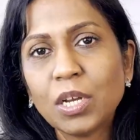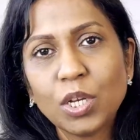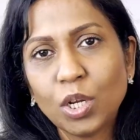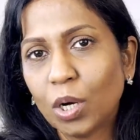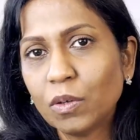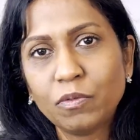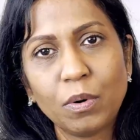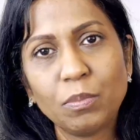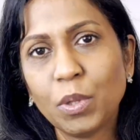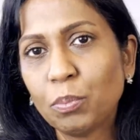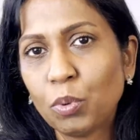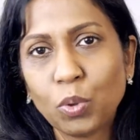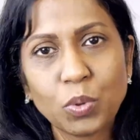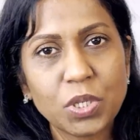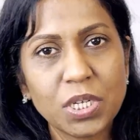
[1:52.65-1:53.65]
not from the
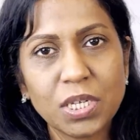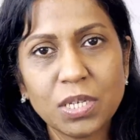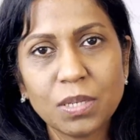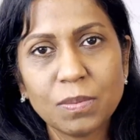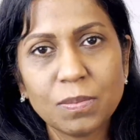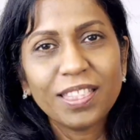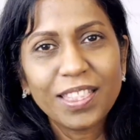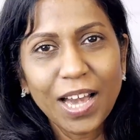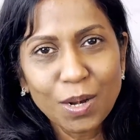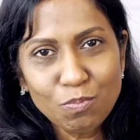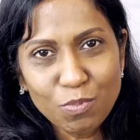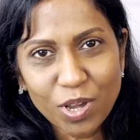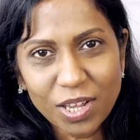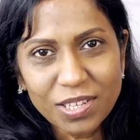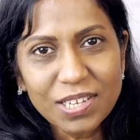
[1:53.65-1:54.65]
protein. That
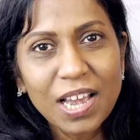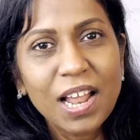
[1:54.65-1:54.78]
means